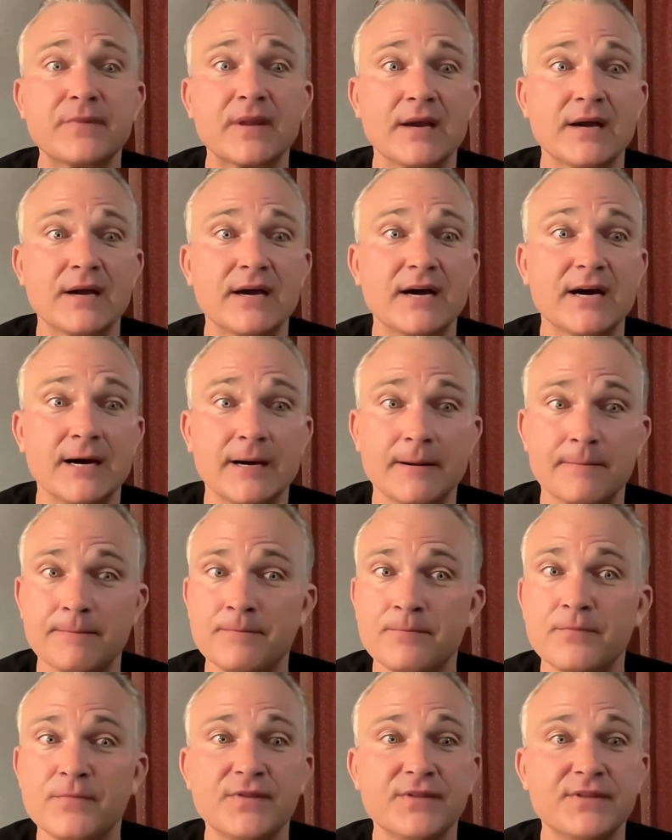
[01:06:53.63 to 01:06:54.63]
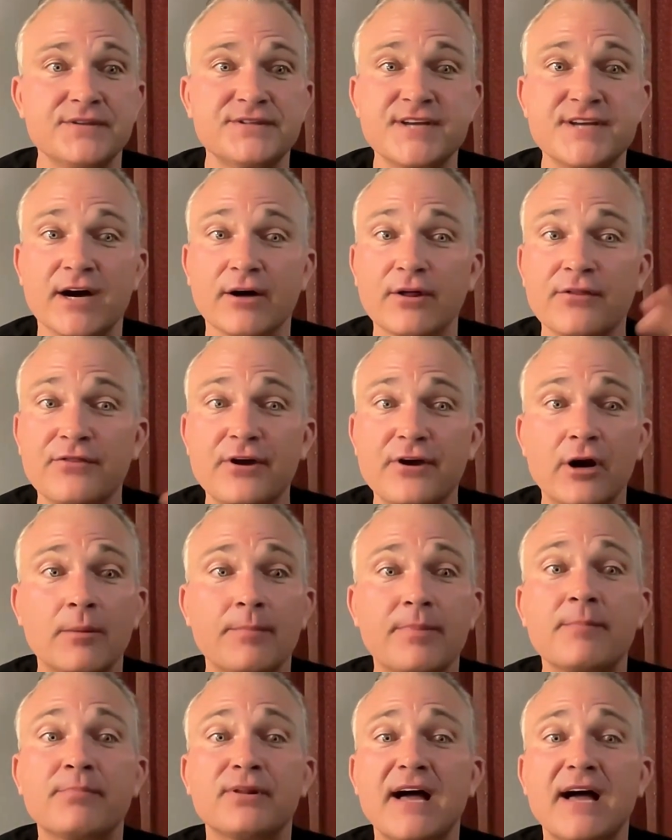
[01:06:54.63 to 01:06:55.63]
um,
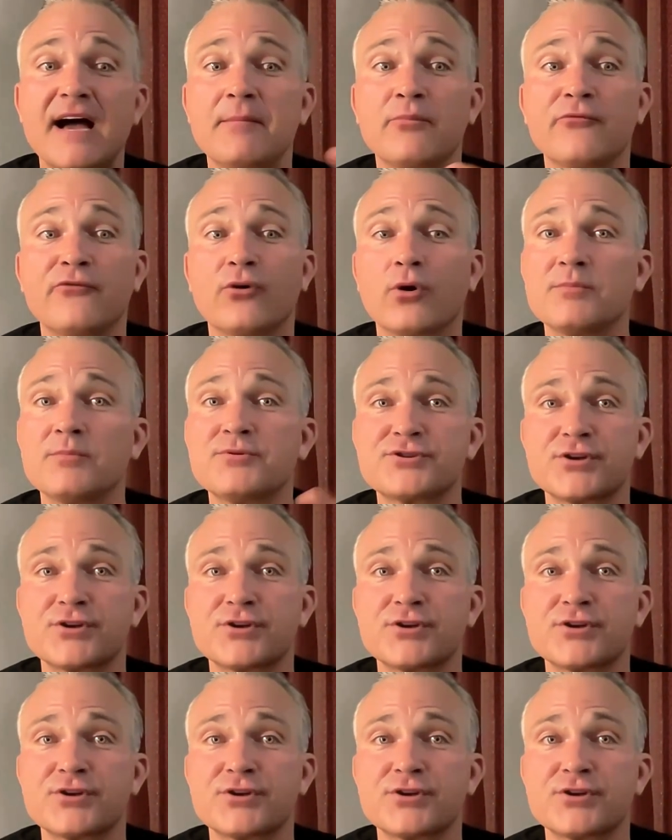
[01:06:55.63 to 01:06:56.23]
teletherapy platforms.